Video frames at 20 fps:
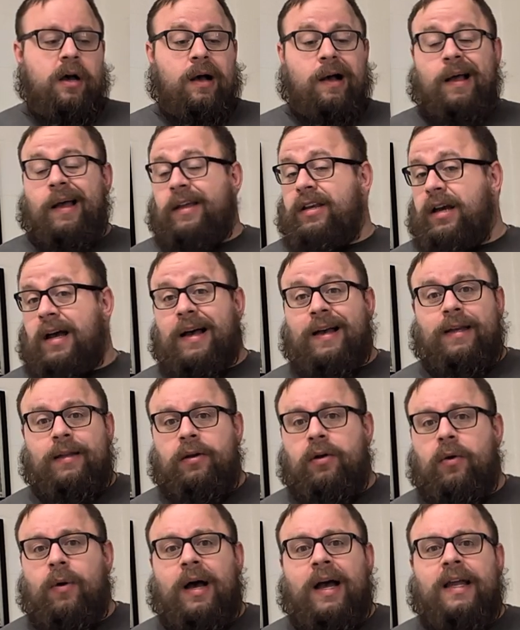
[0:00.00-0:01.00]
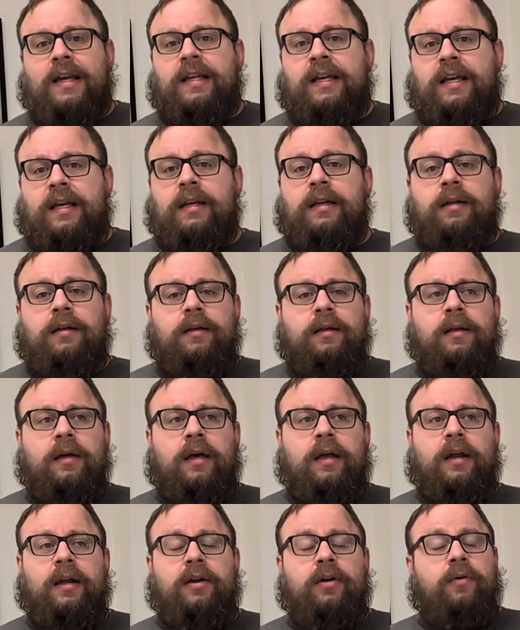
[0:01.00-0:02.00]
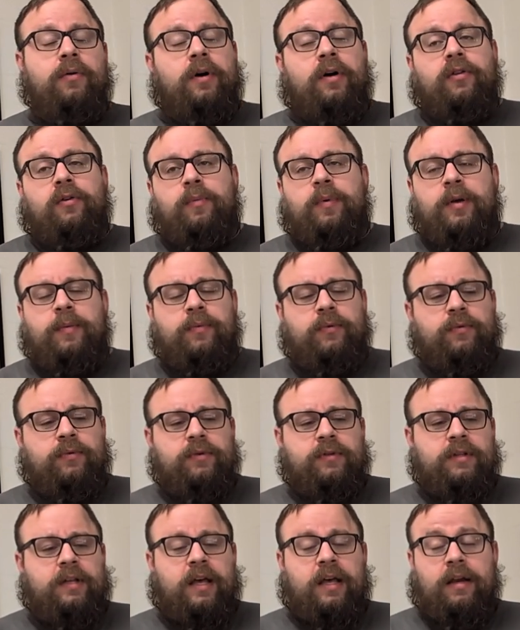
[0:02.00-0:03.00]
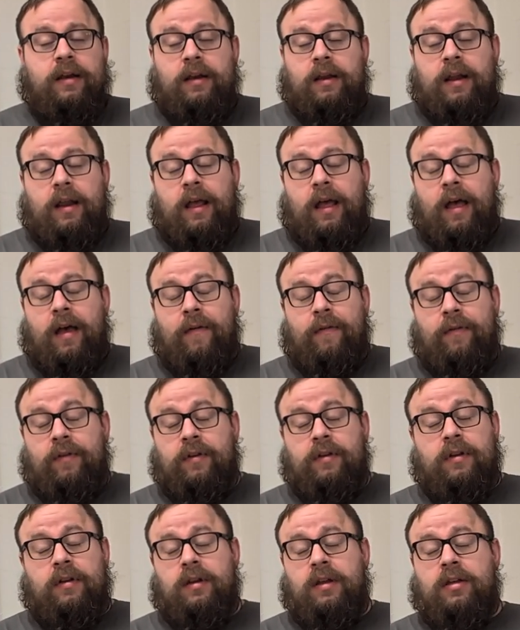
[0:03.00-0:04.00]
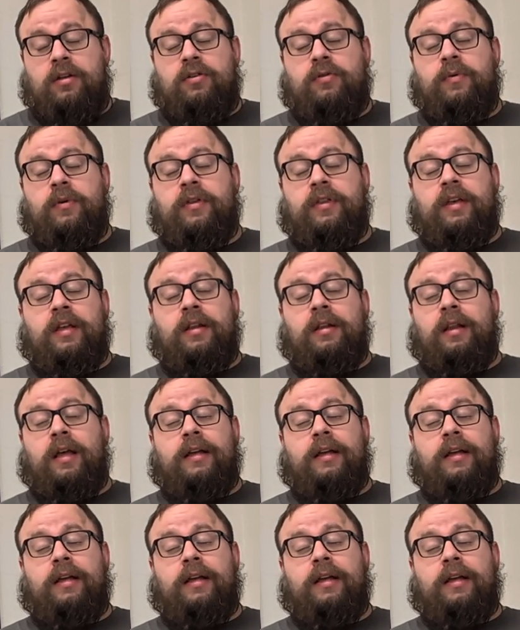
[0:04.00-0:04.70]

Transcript: I know I did, and I know other people that have an issue with it.